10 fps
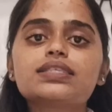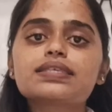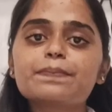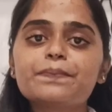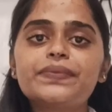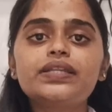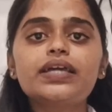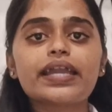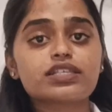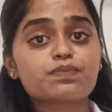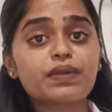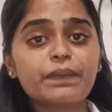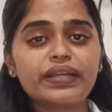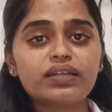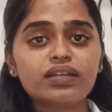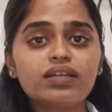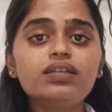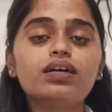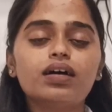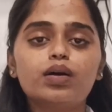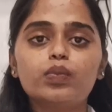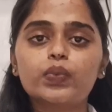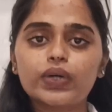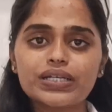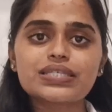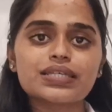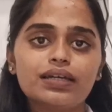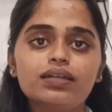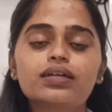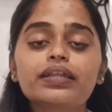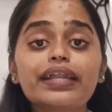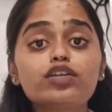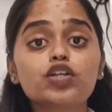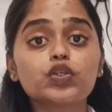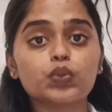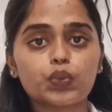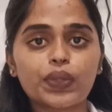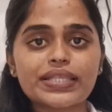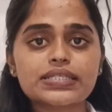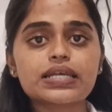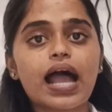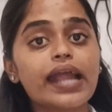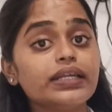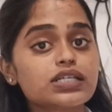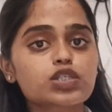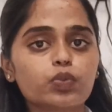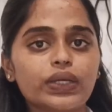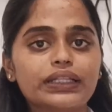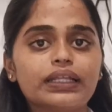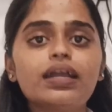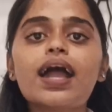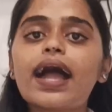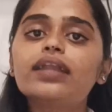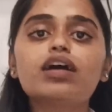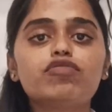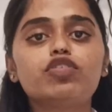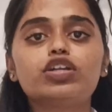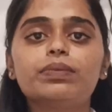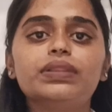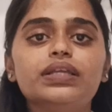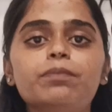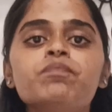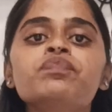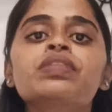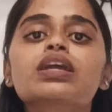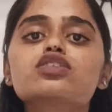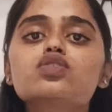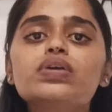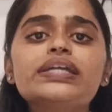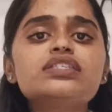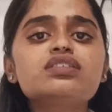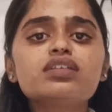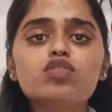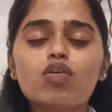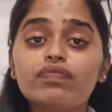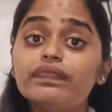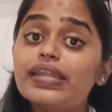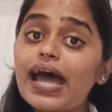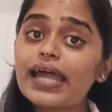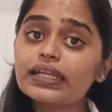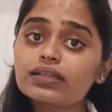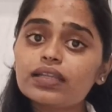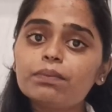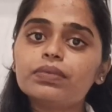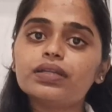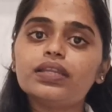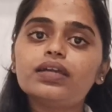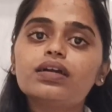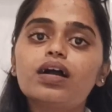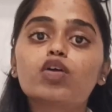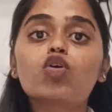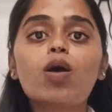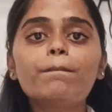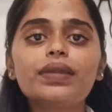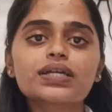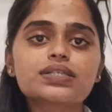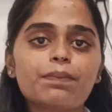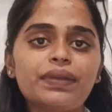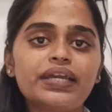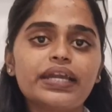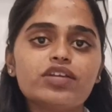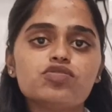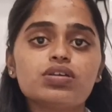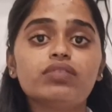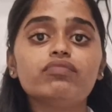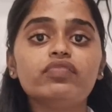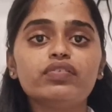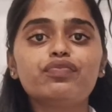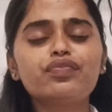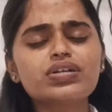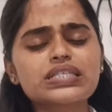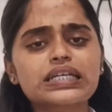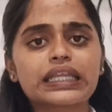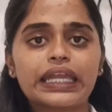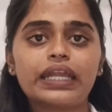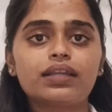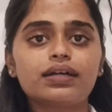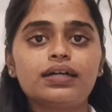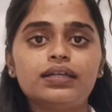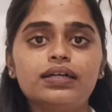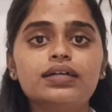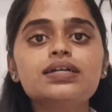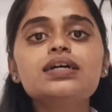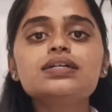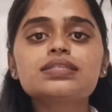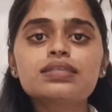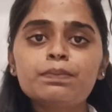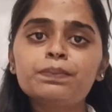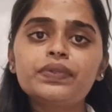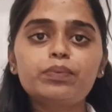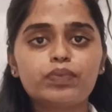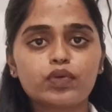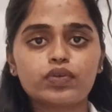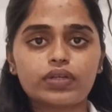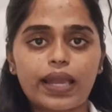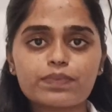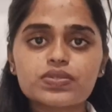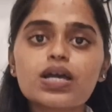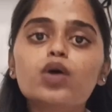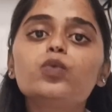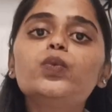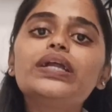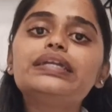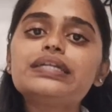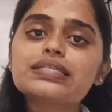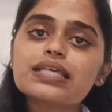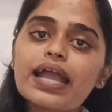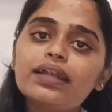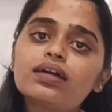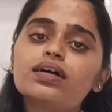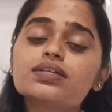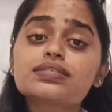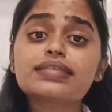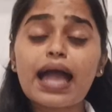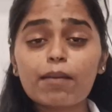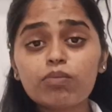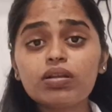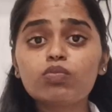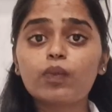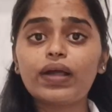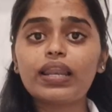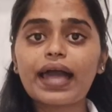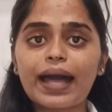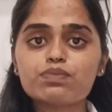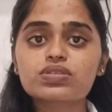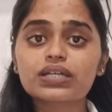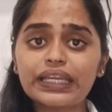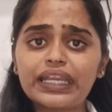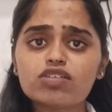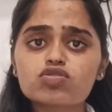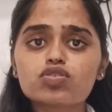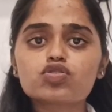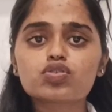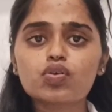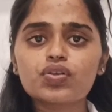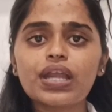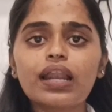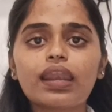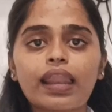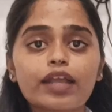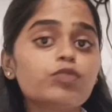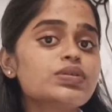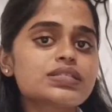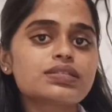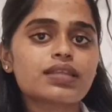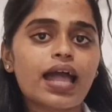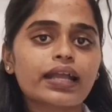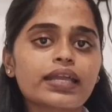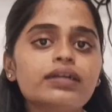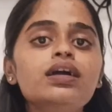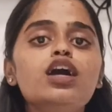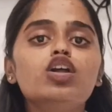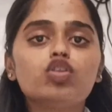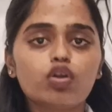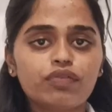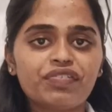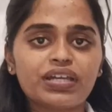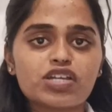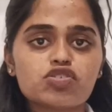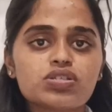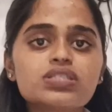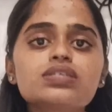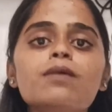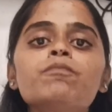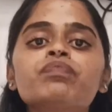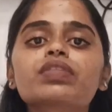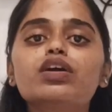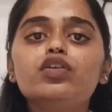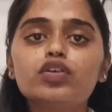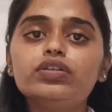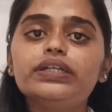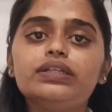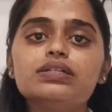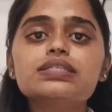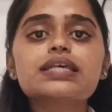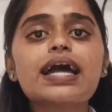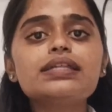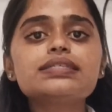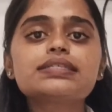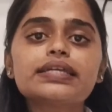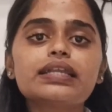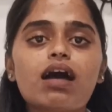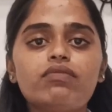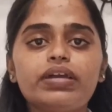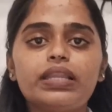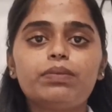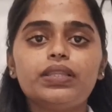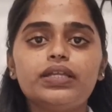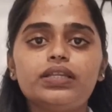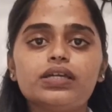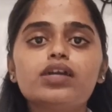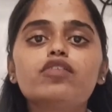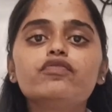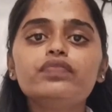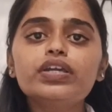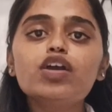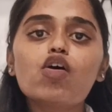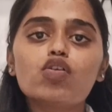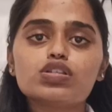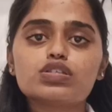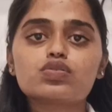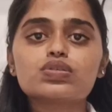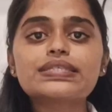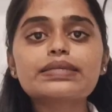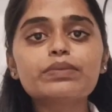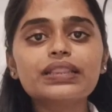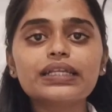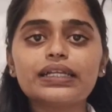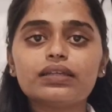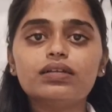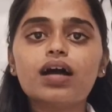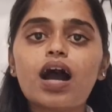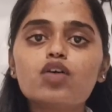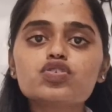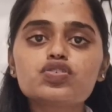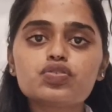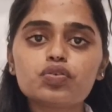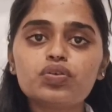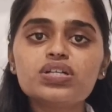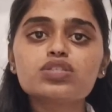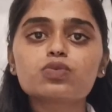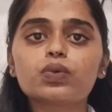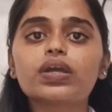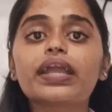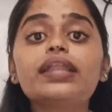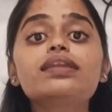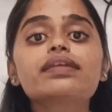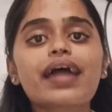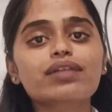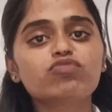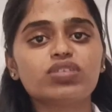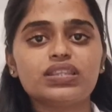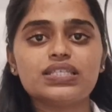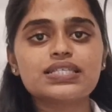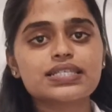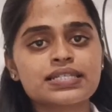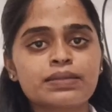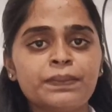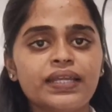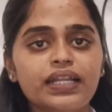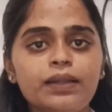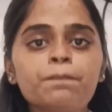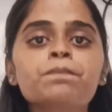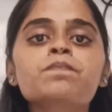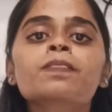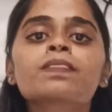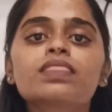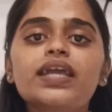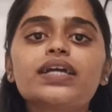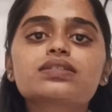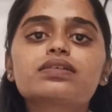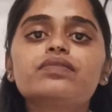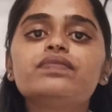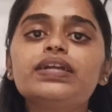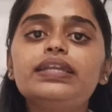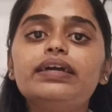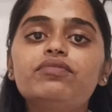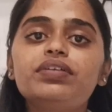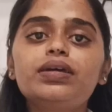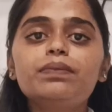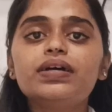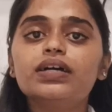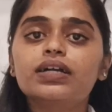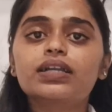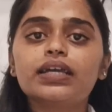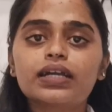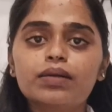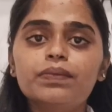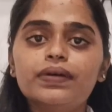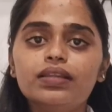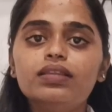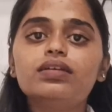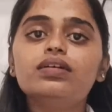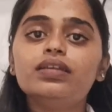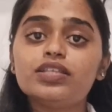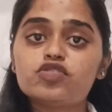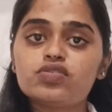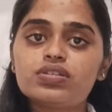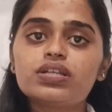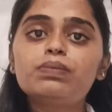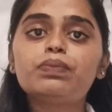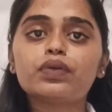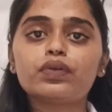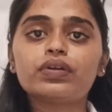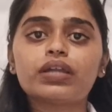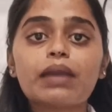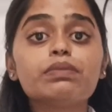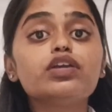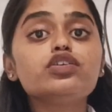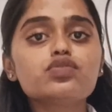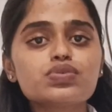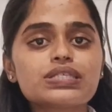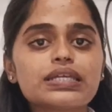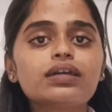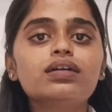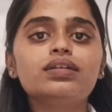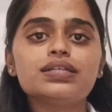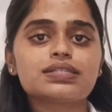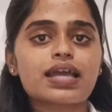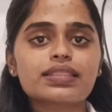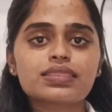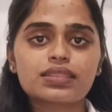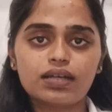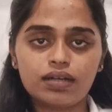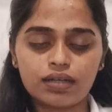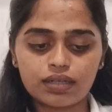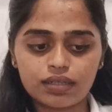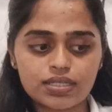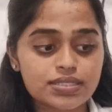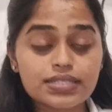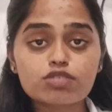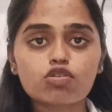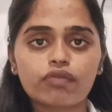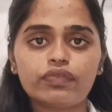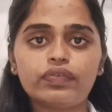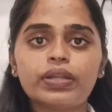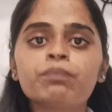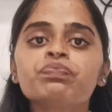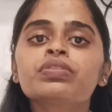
simple experimental version created to test ideas quickly and affordably. So instead of directly building a complex application, we first create a simple prototypes. We designed a sample mobile app screen showing live bus tracking notifications, door details, and seat availability. We also simulated how students would interact with the system daily. Next, we developed a clickable digital prototype using design software.